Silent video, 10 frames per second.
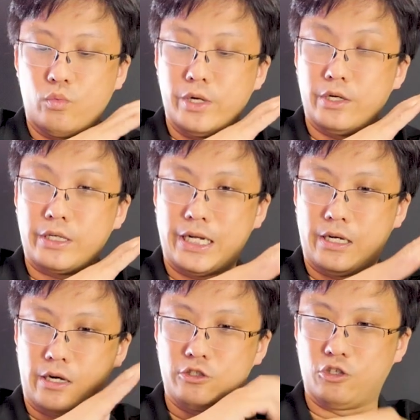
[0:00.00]
We'll get
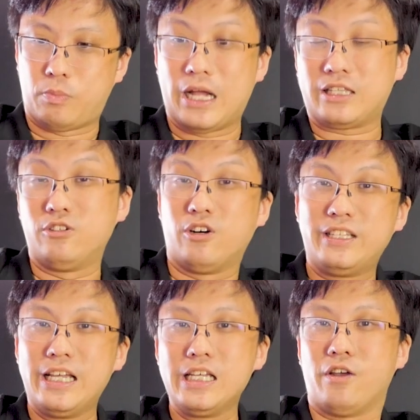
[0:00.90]
around to part 2
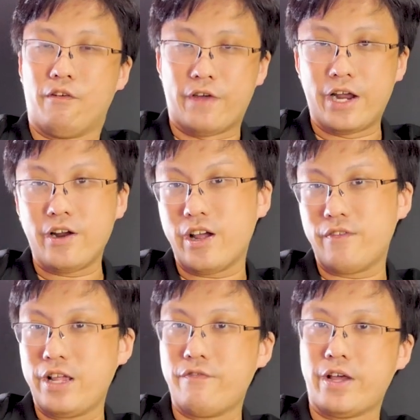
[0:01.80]
on this
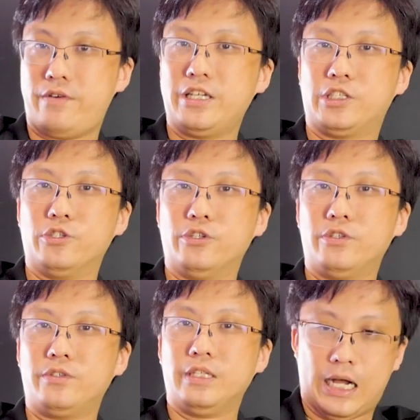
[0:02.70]
very, very
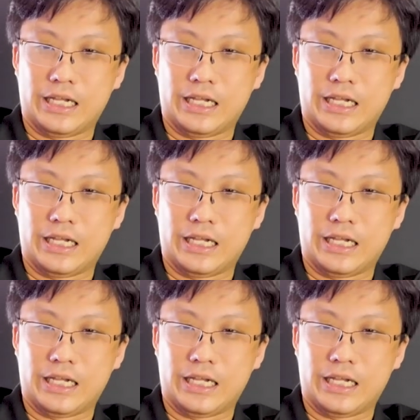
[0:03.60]
soon.